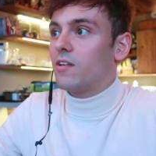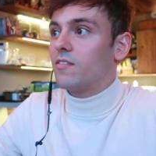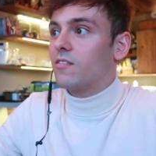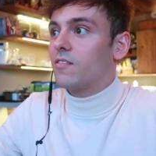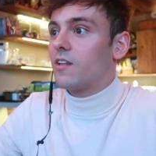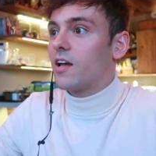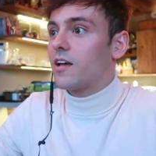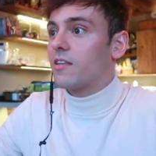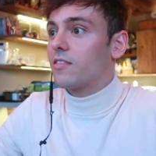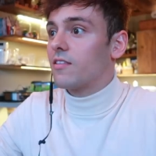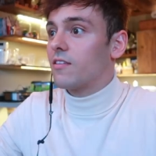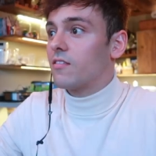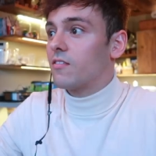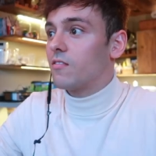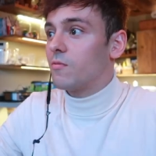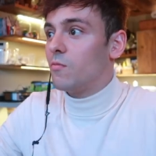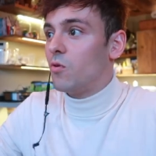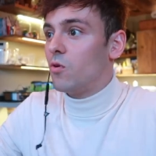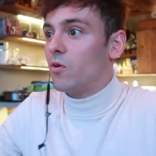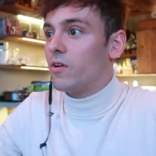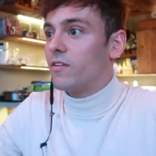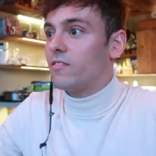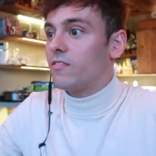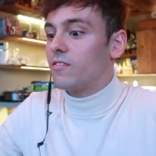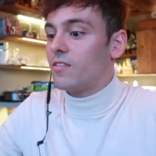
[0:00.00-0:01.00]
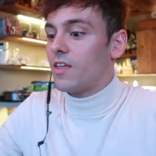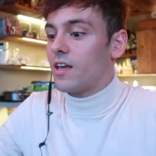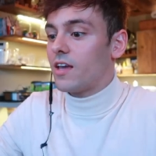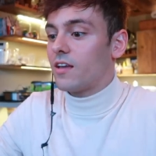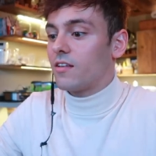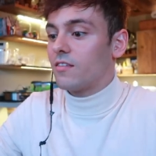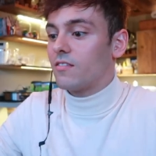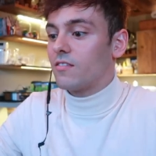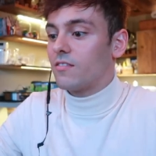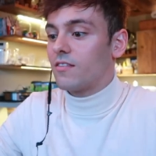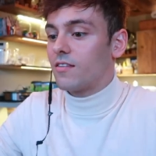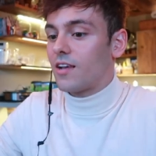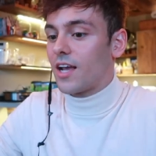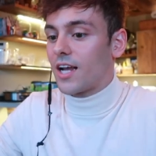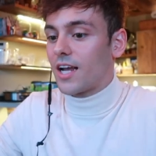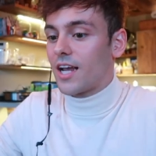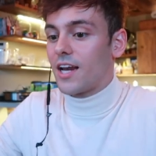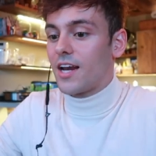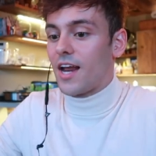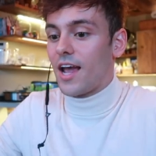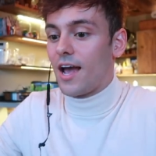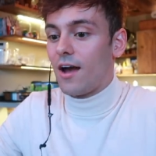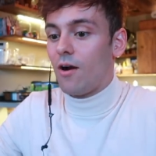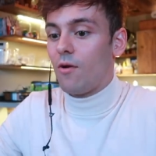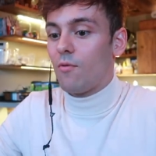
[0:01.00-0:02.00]
it's like the smallest things that
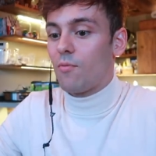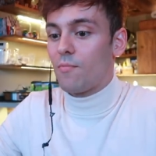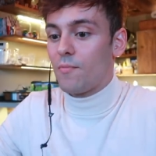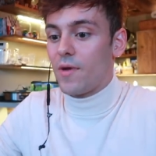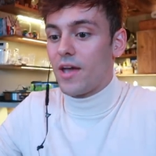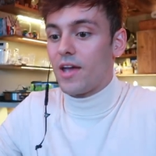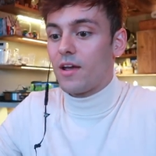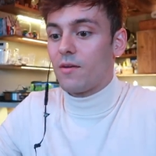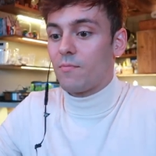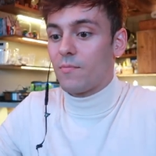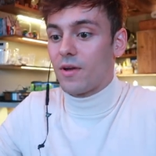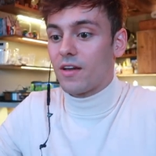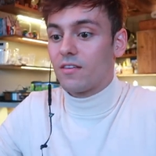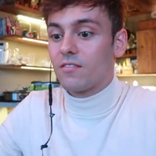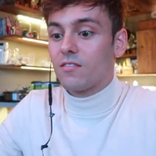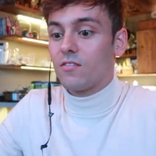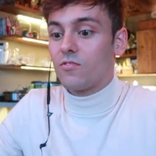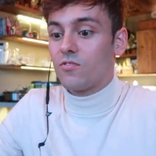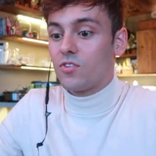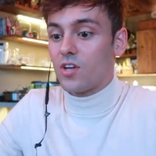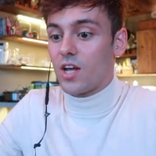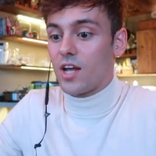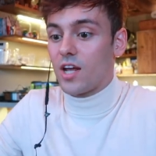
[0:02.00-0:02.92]
can help make massive